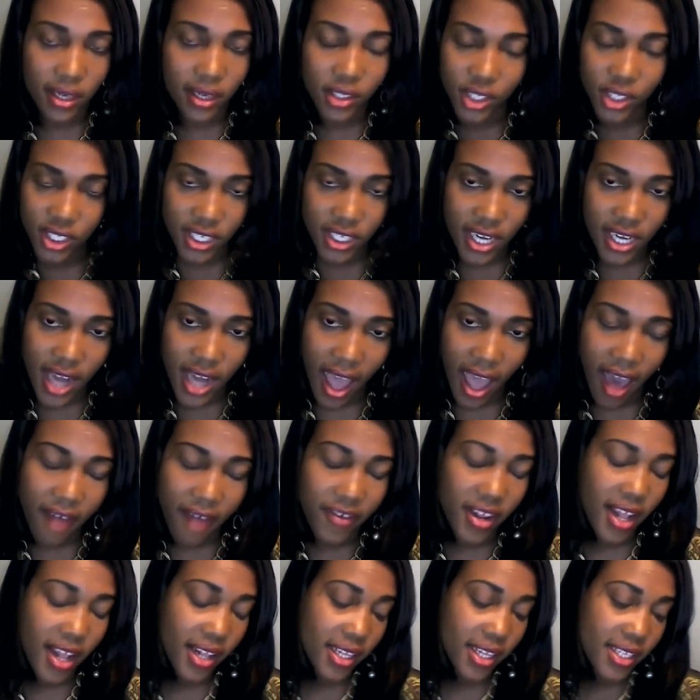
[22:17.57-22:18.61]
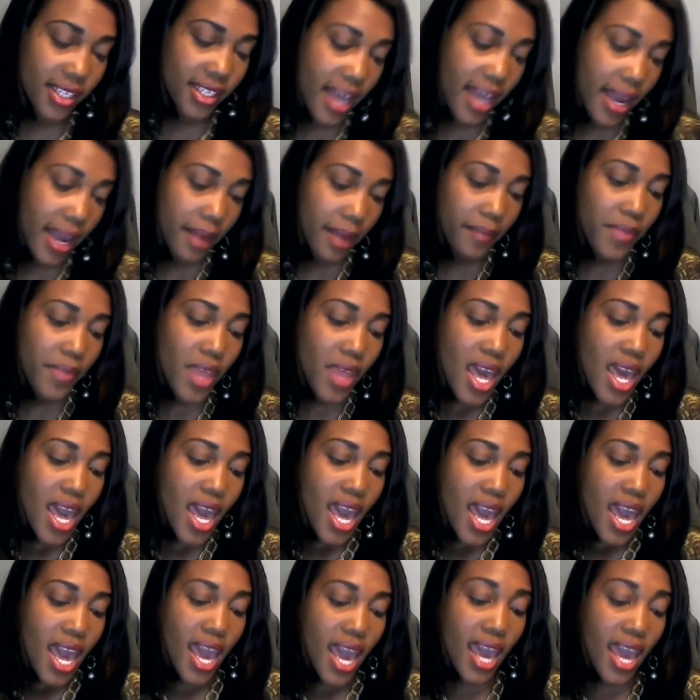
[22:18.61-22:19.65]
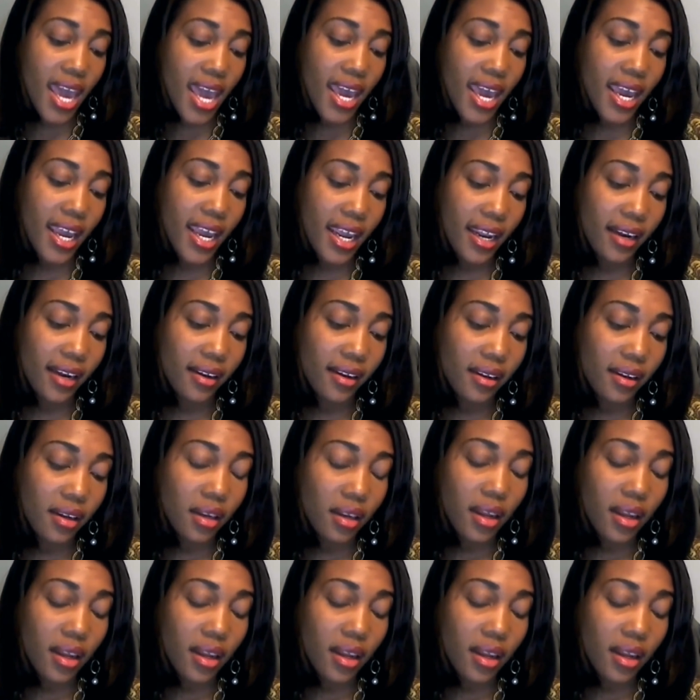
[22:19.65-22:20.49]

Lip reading: She didn't have it at the time.